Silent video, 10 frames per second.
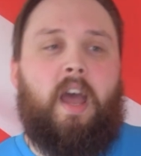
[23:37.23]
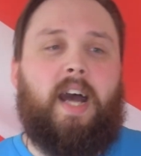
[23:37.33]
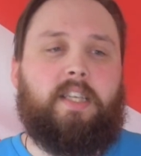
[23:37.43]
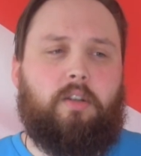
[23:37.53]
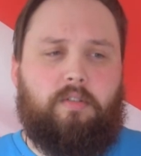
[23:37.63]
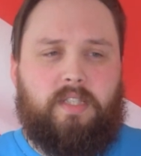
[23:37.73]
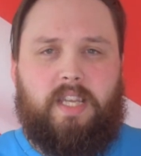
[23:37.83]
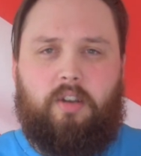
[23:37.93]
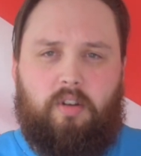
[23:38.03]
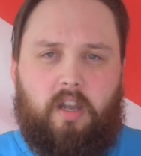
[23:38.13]
as long as they're
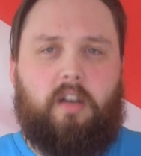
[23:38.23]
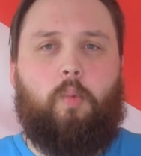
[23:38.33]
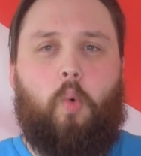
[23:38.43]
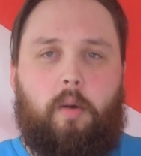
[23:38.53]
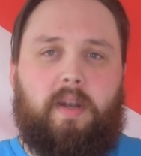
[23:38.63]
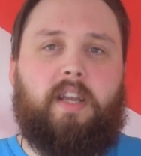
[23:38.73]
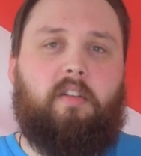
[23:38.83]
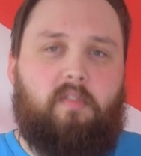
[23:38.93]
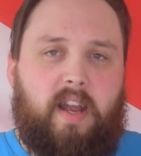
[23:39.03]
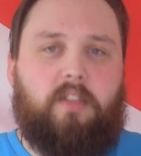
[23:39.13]
not kind of wobbling
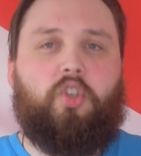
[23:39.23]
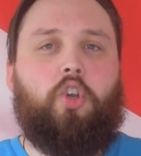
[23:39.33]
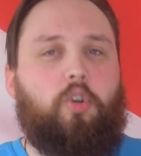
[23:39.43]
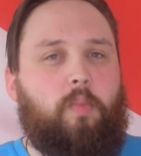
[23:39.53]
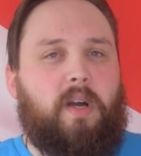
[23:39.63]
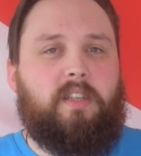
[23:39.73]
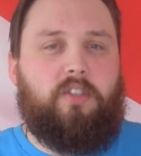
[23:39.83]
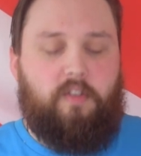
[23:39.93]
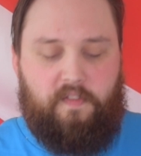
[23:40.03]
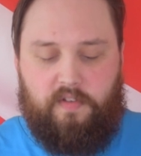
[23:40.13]
around too much,
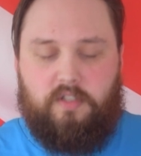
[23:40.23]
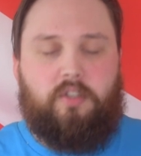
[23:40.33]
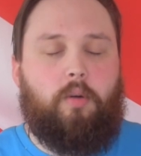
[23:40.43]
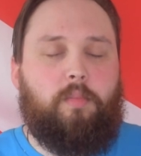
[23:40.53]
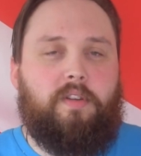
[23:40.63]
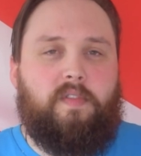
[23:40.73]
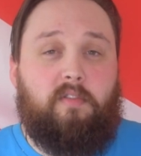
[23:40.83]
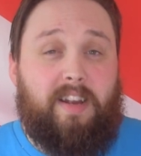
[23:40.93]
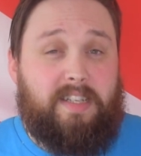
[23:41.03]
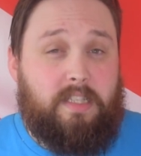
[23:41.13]
your foot's not moving
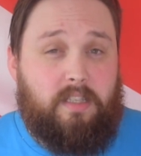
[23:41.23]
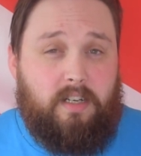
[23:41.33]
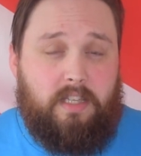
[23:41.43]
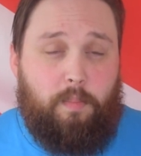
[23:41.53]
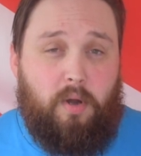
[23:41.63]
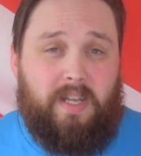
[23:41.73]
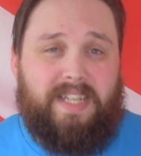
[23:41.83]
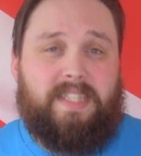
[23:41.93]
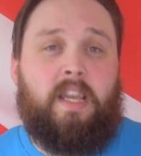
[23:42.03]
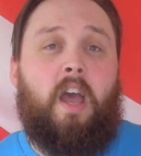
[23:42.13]
around inside the
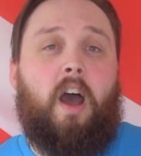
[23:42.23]
pockets.